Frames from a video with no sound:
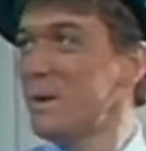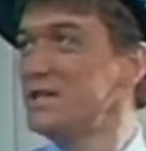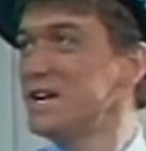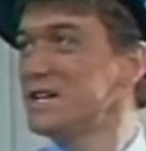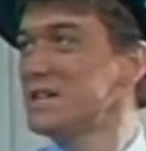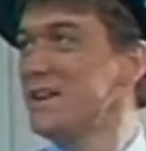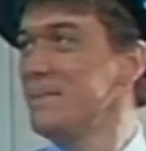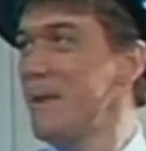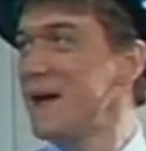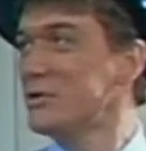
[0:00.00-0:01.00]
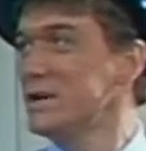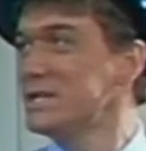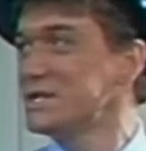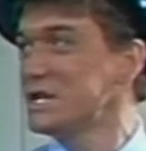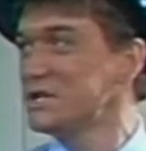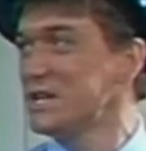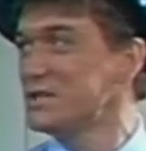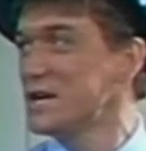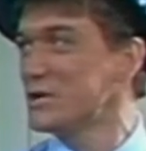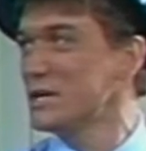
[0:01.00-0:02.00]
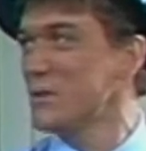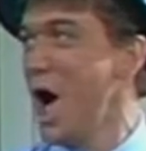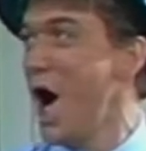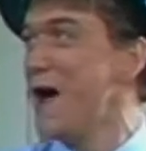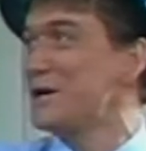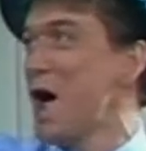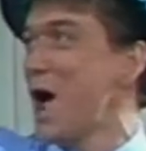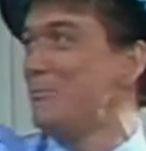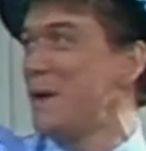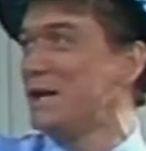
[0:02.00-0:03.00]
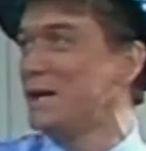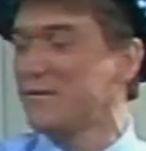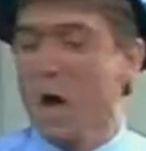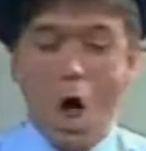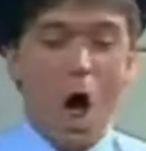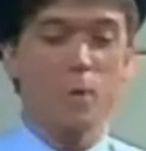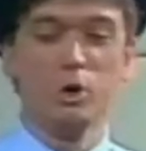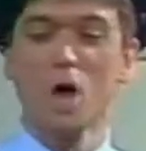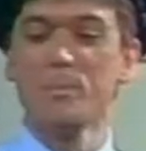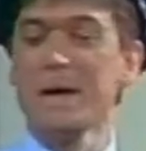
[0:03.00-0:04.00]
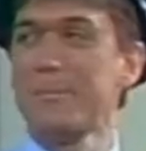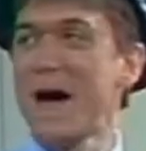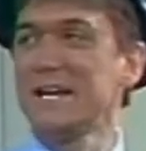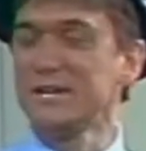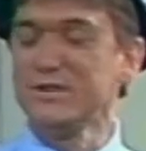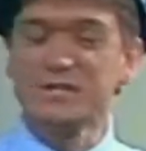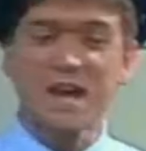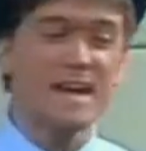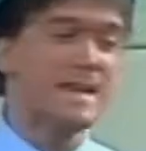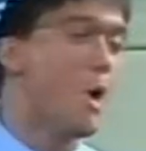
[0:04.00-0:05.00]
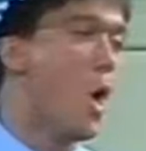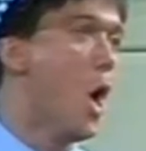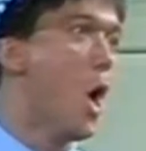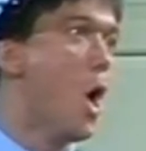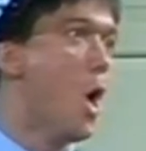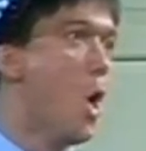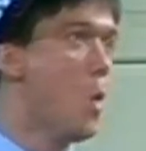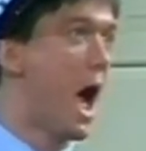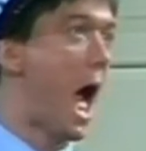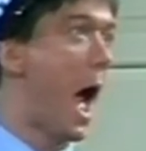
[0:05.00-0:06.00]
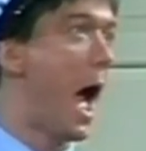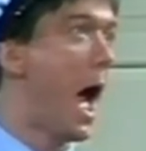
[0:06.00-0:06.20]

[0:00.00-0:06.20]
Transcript: I suppose you're going to say the batteries are 16th century, but I don't believe. I will not be a party to this anymore. Oh, what?